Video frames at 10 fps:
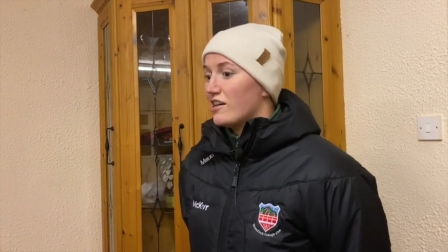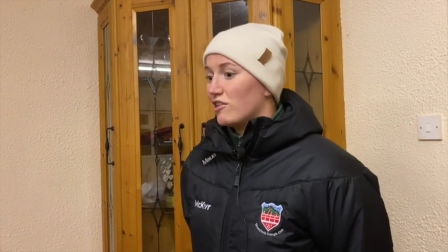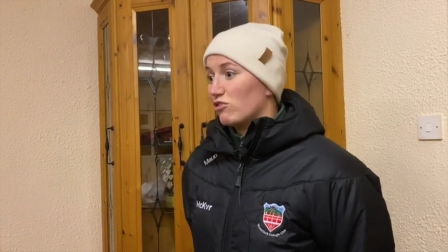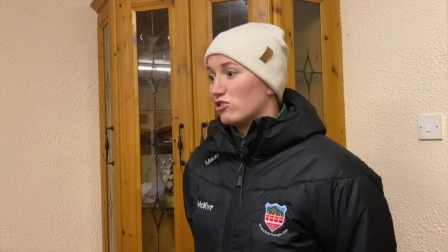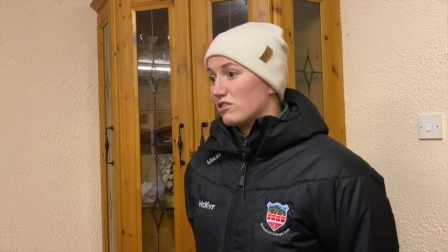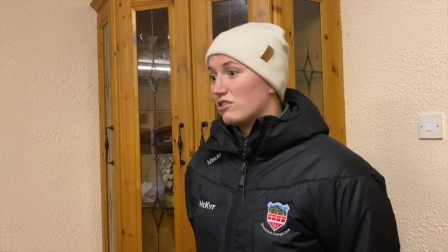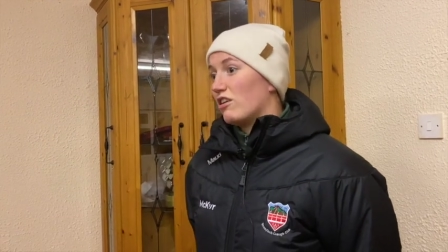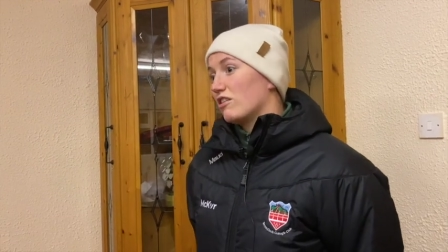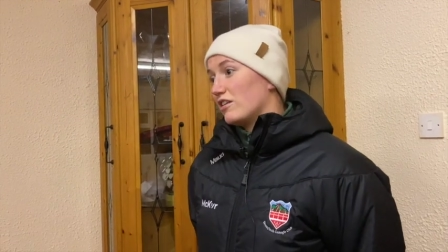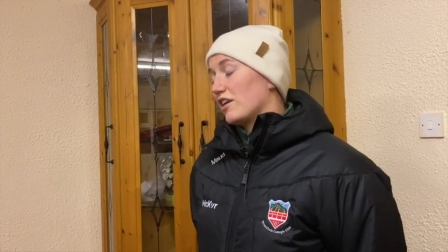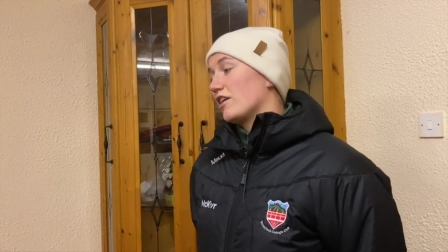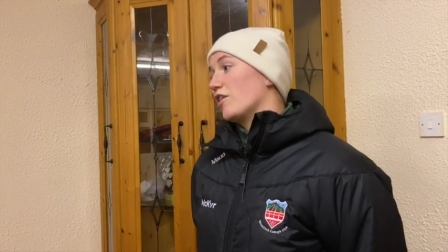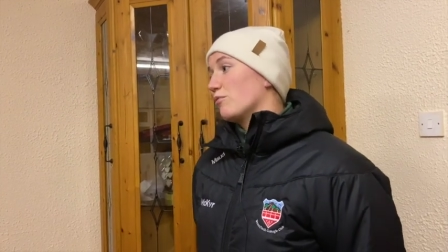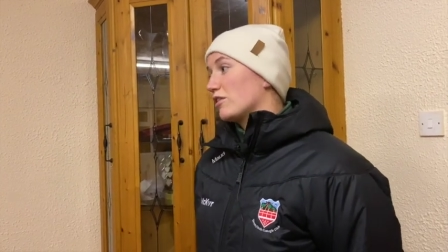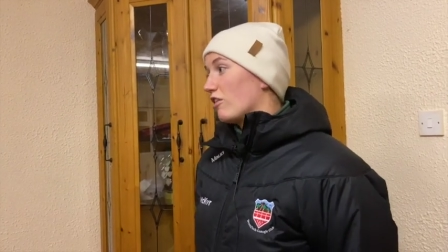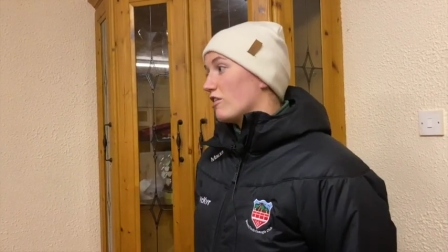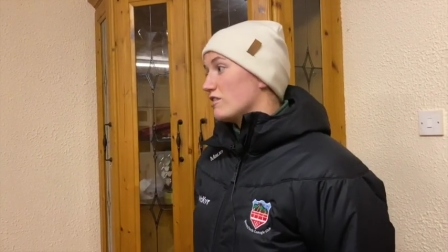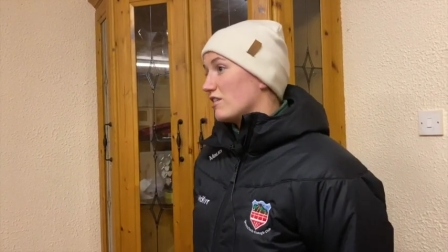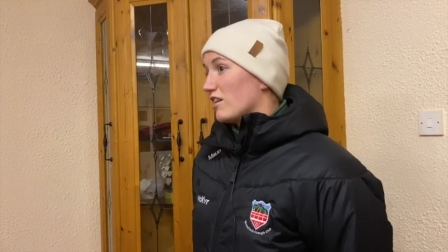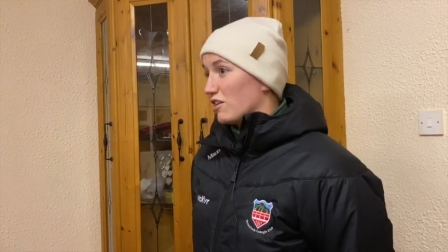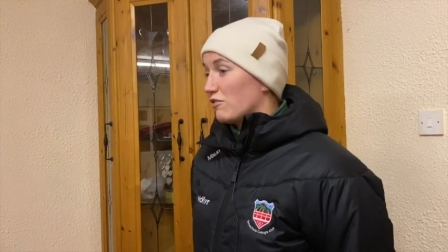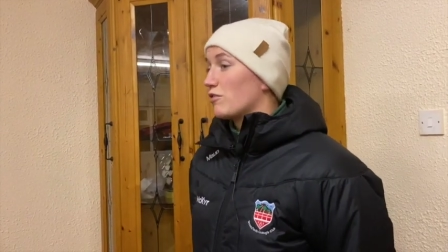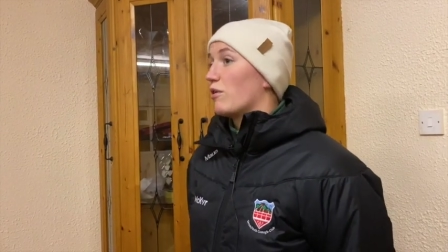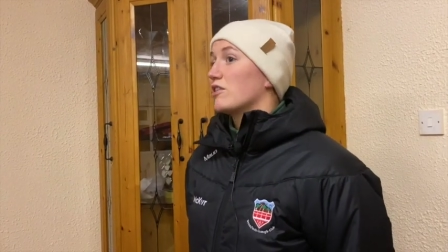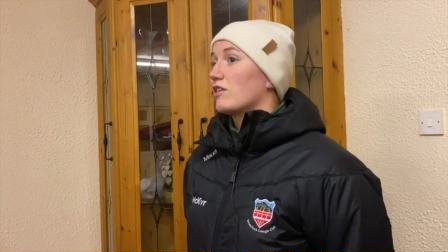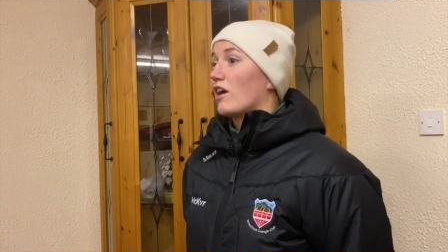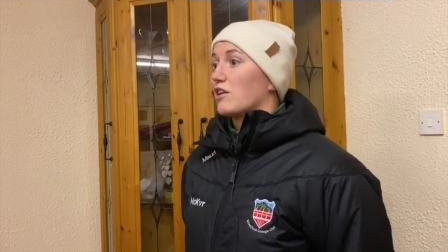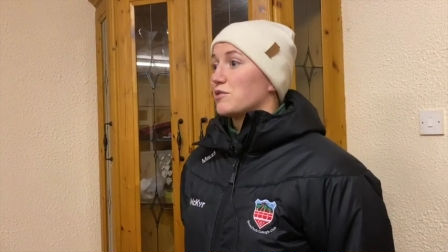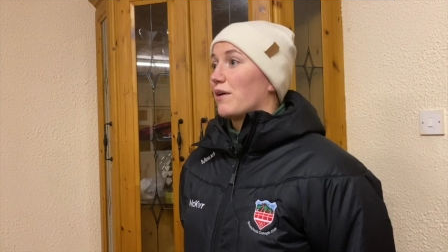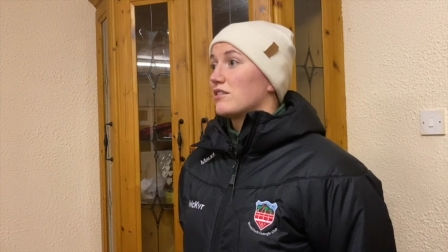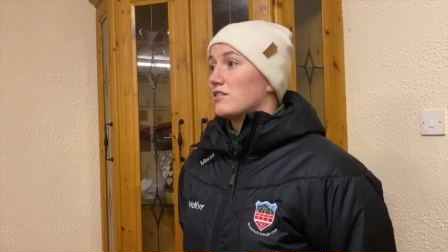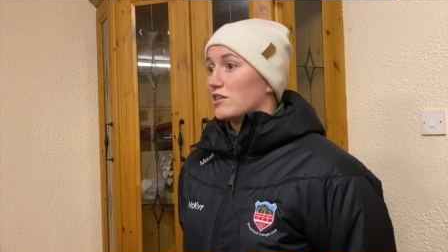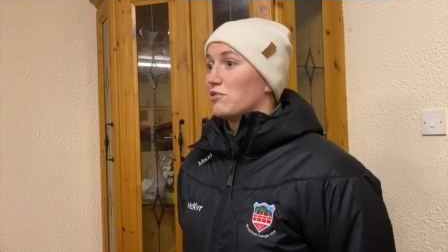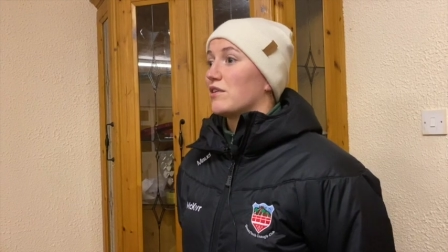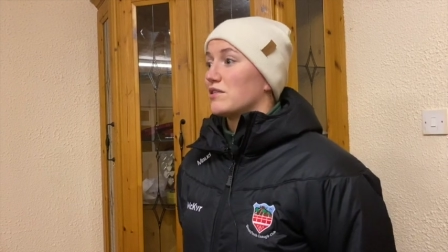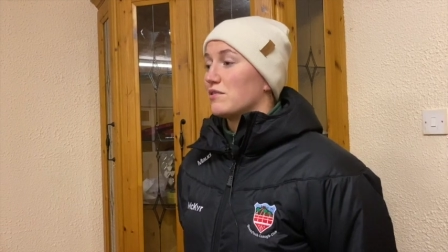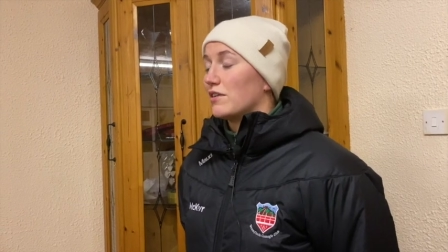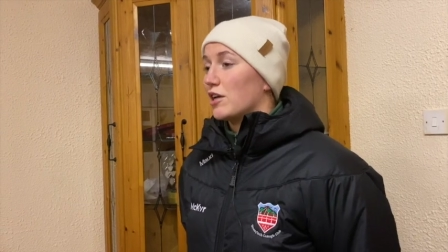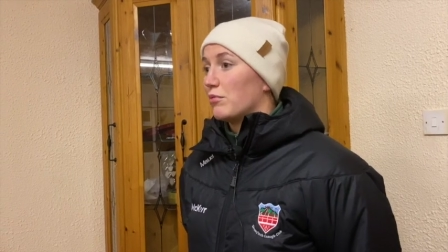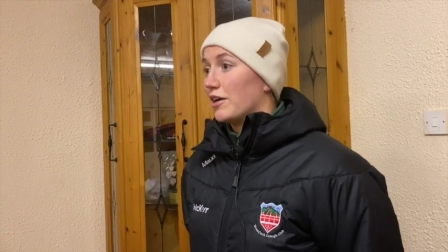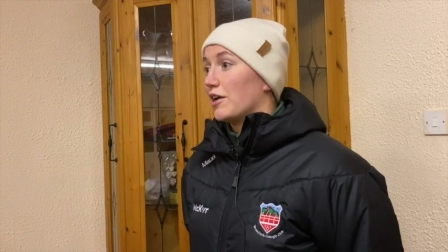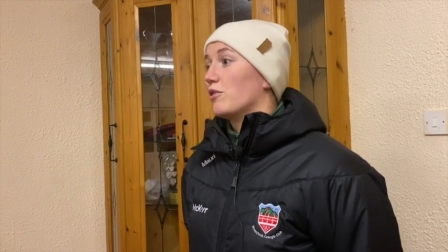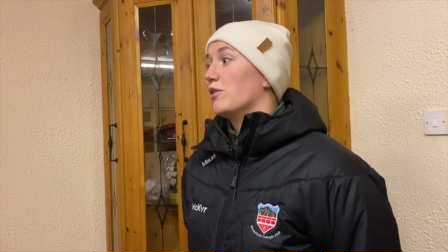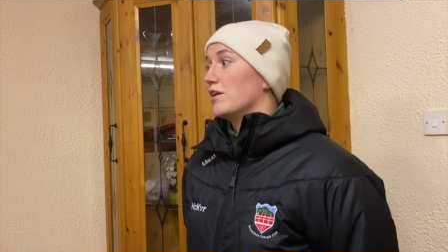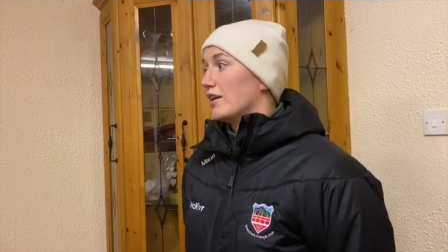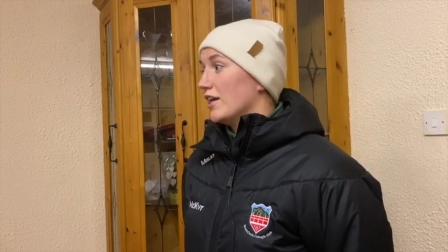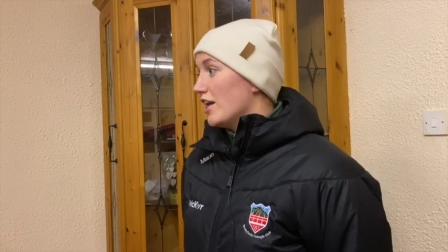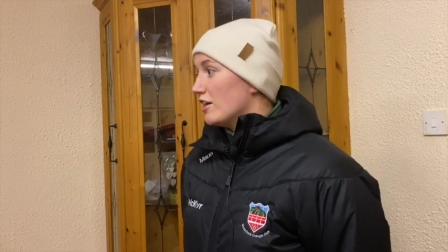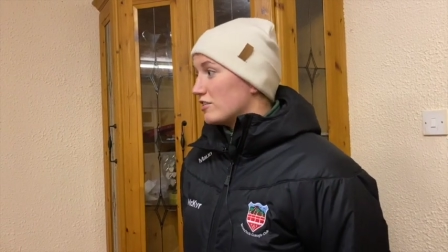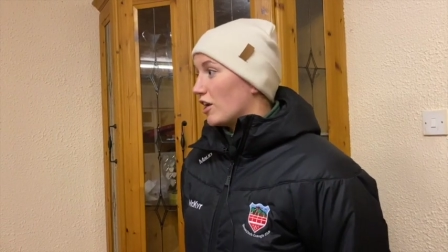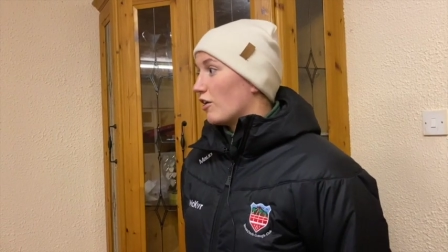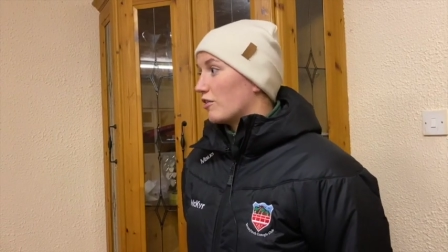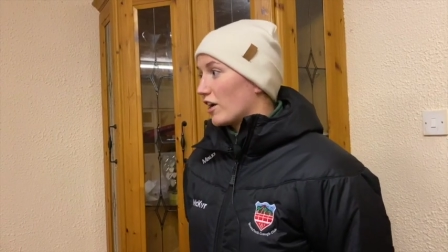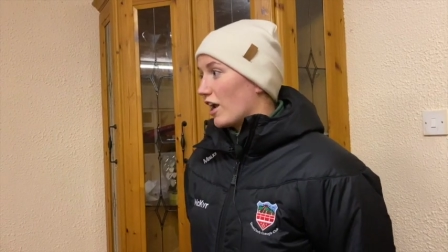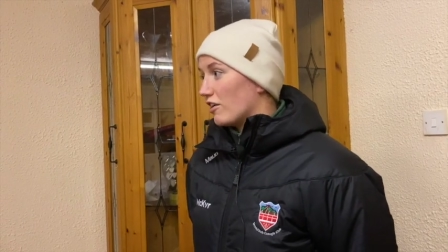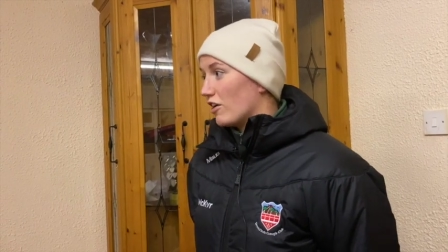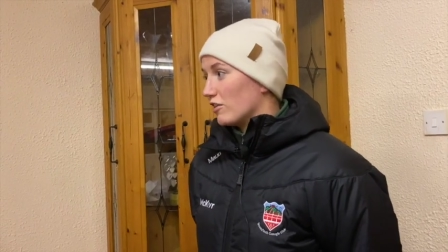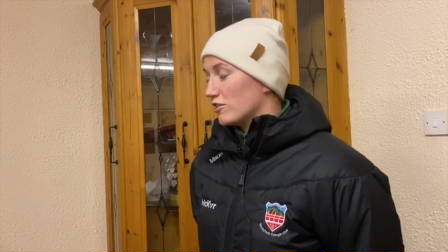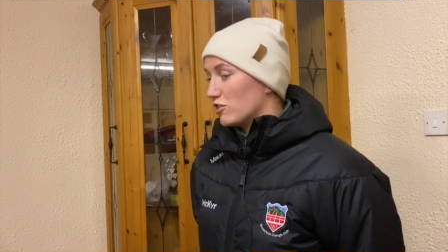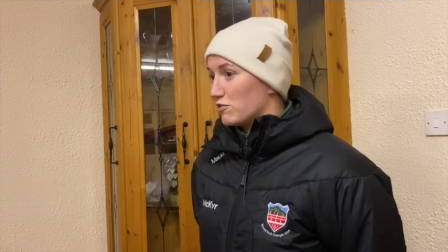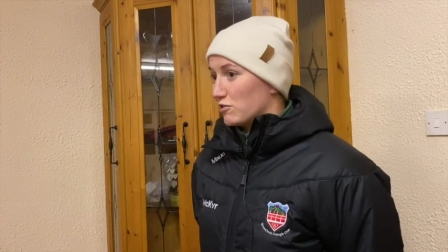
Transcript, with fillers: You know, just talk, linking in with the girls then, and if there was challenge matches, and if I was available, I'd go in and see how they're getting on and stuff.